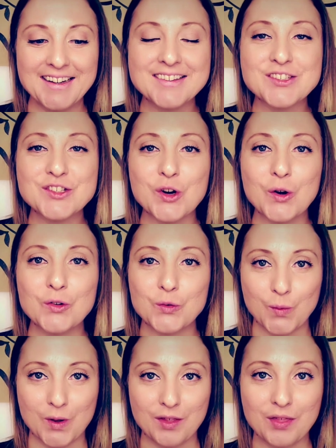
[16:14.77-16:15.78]
it
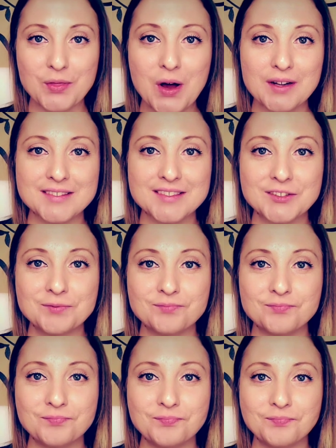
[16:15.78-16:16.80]
starts with a thought.
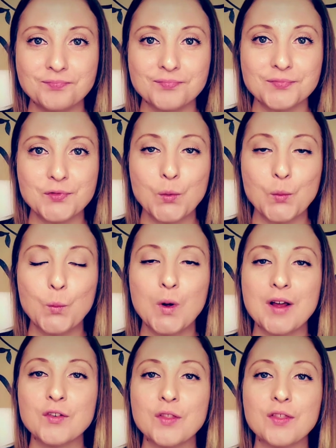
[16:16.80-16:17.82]

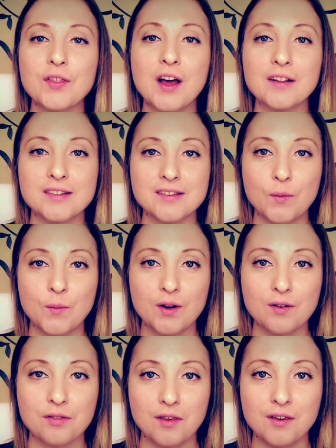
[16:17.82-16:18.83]
Whatever thoughts that we
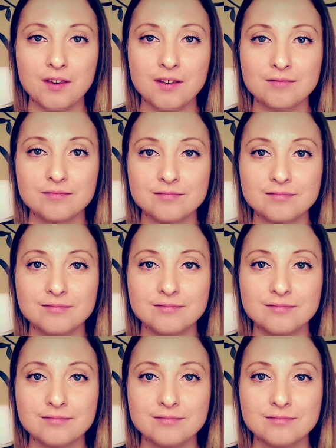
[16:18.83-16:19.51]
are thinking